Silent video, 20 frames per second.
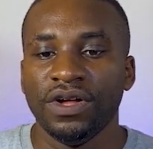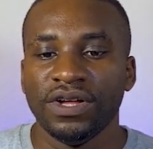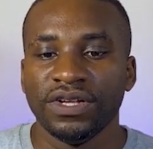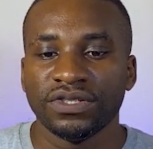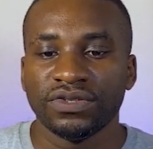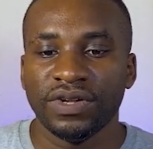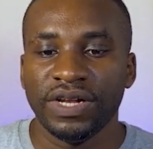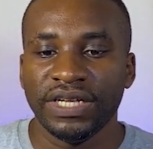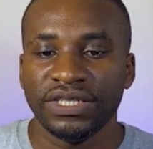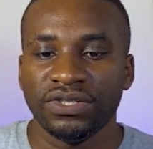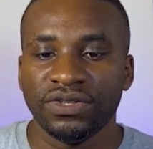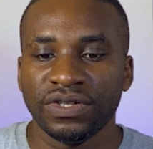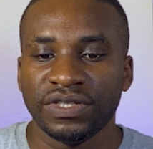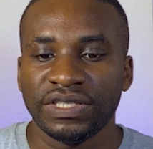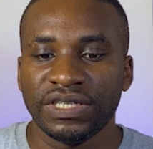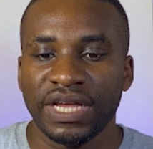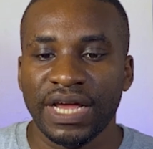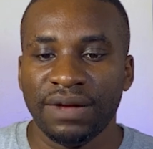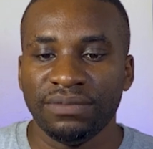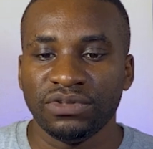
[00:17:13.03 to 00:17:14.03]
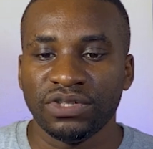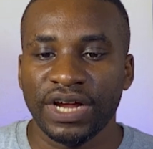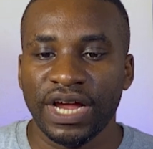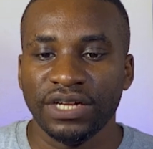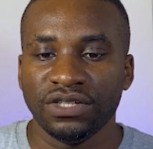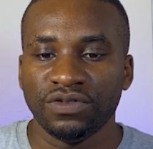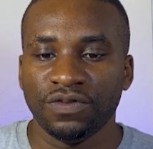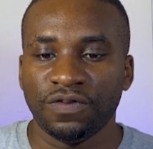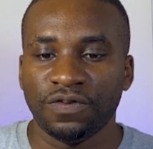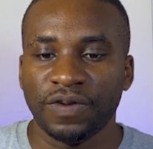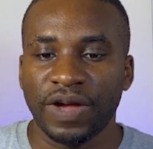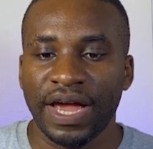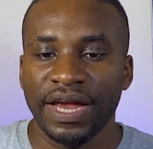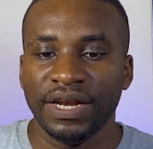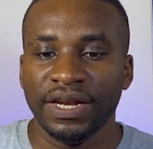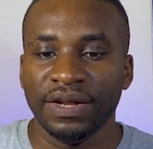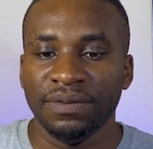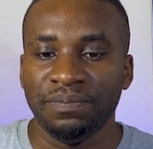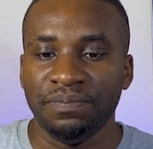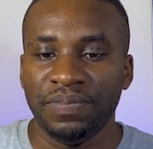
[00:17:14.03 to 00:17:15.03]
So let's just say I'm trying to
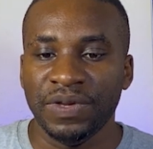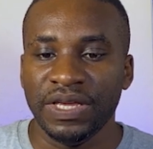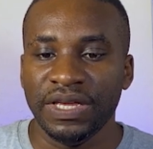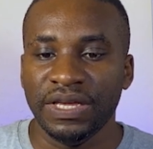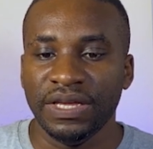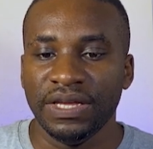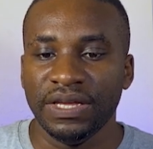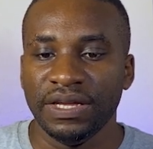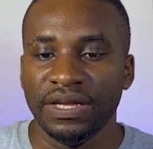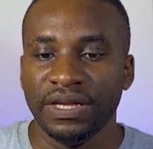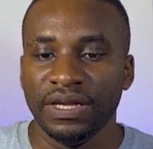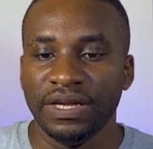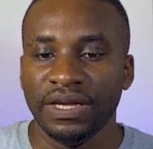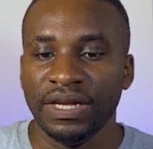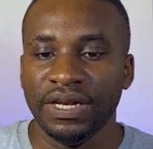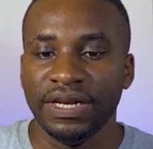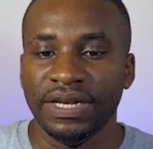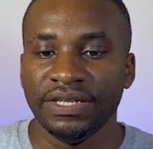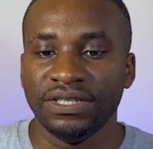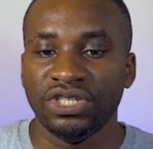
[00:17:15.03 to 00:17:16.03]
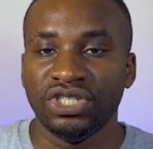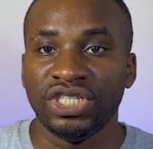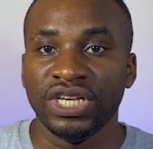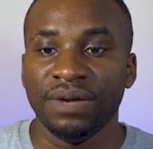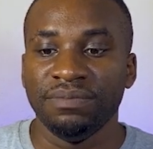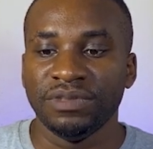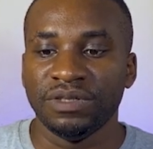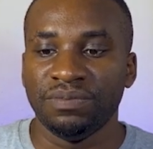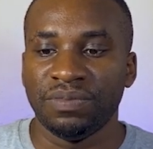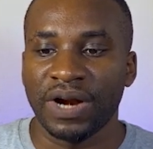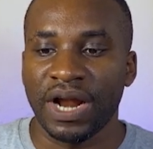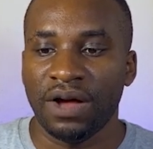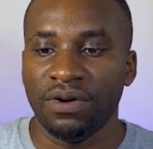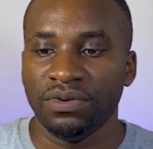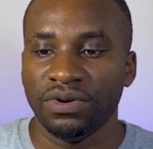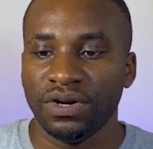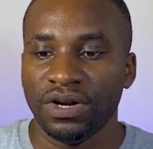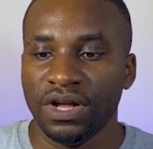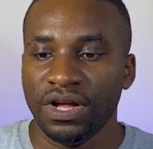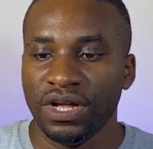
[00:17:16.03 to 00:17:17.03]
find the B in this James
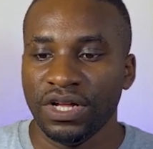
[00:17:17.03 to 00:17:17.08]
Brown.